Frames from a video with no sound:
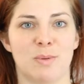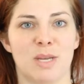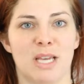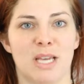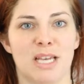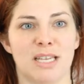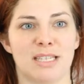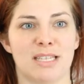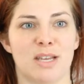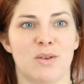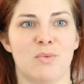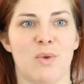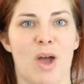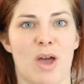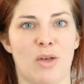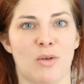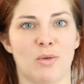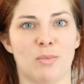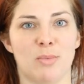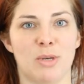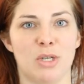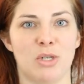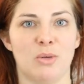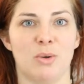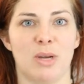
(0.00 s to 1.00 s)
because I'd rather
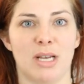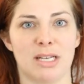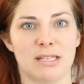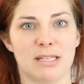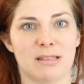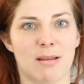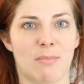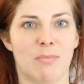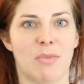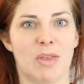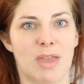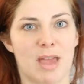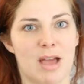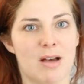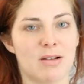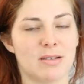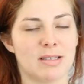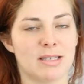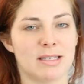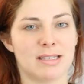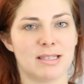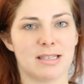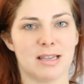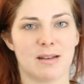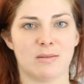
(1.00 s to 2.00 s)
be doing something
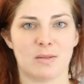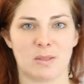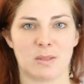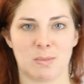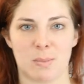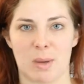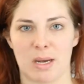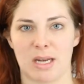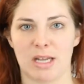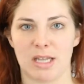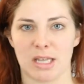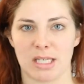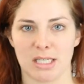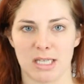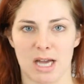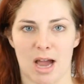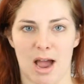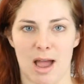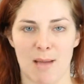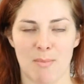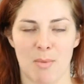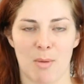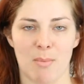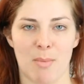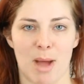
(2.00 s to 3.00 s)
else instead of spending the
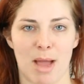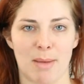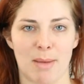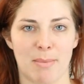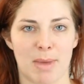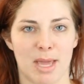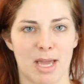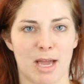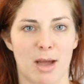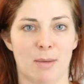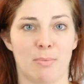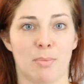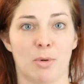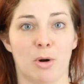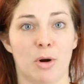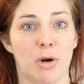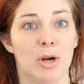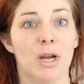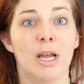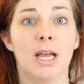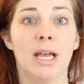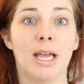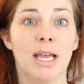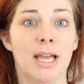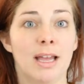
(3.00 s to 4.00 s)
time on my makeup, or
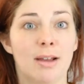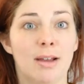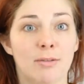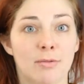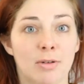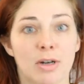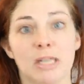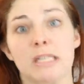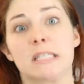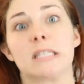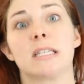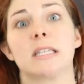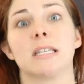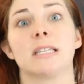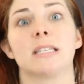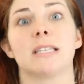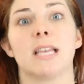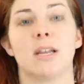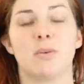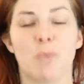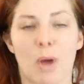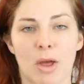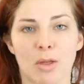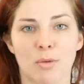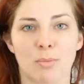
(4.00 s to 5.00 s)
for instance
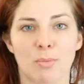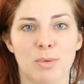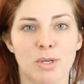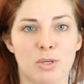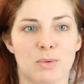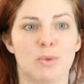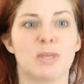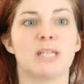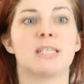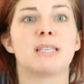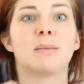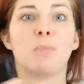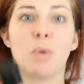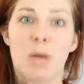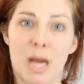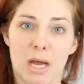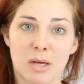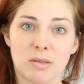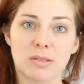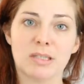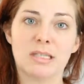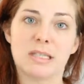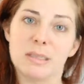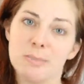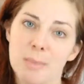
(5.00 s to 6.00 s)
I'd rather be doing someone
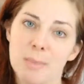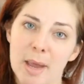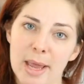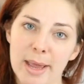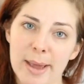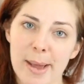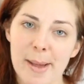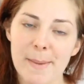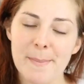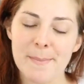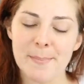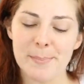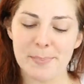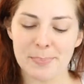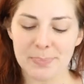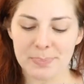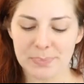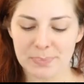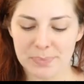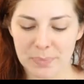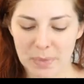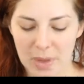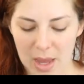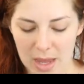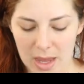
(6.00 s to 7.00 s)
else's makeup.
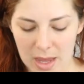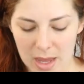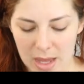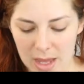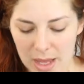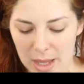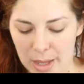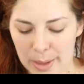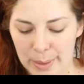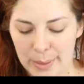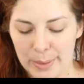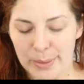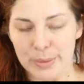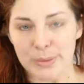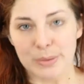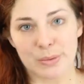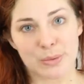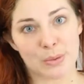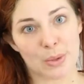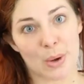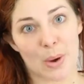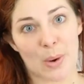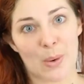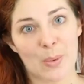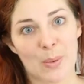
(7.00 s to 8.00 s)

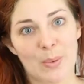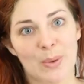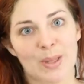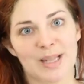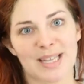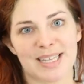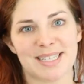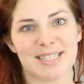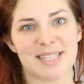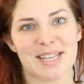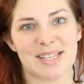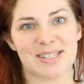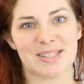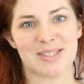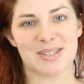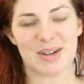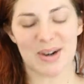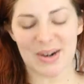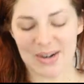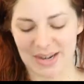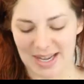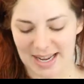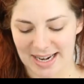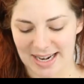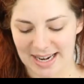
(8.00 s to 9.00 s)
So let's get
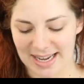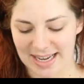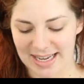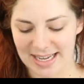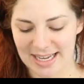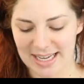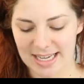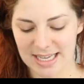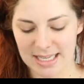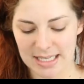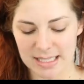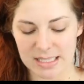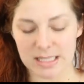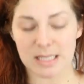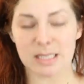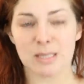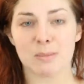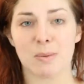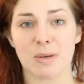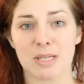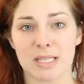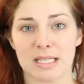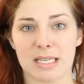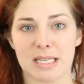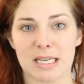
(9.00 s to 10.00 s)
started. Since
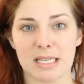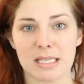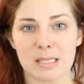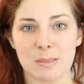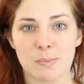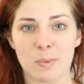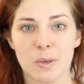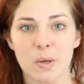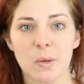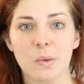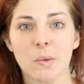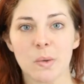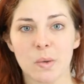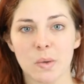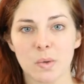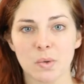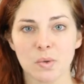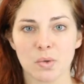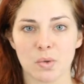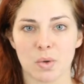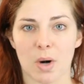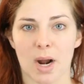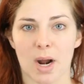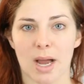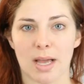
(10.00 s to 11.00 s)
my skin's been a little
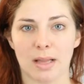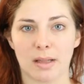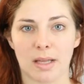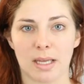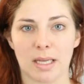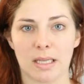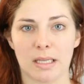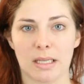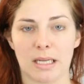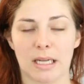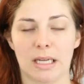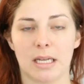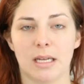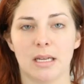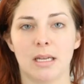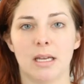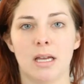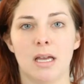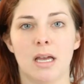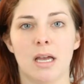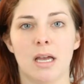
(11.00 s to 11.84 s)
dry lately